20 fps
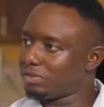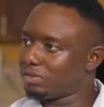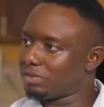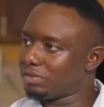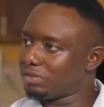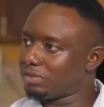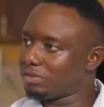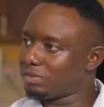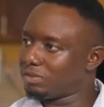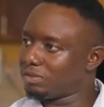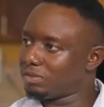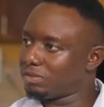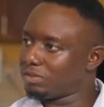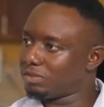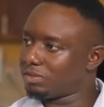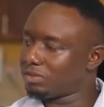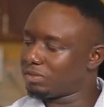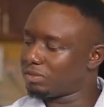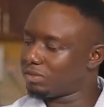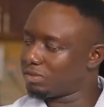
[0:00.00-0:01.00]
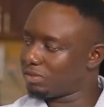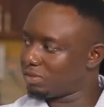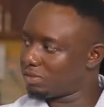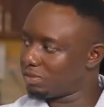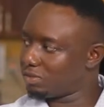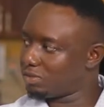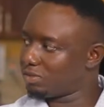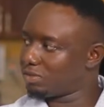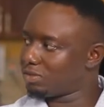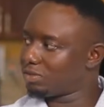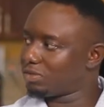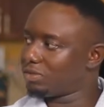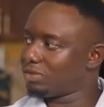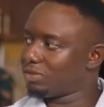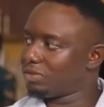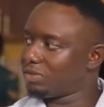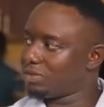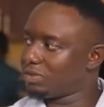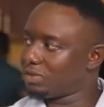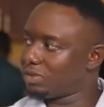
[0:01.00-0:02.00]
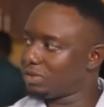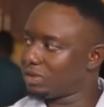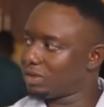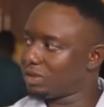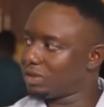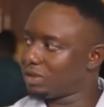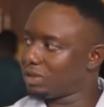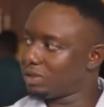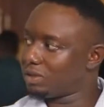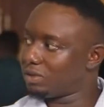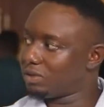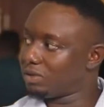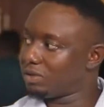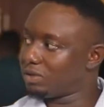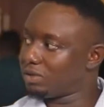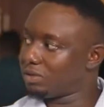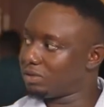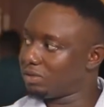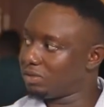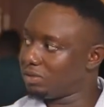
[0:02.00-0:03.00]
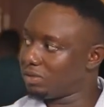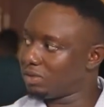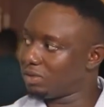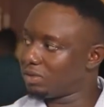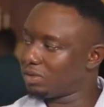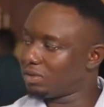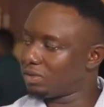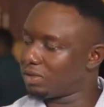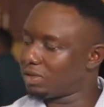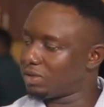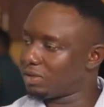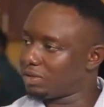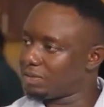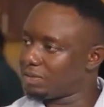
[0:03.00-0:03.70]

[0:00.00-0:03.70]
(not speaking)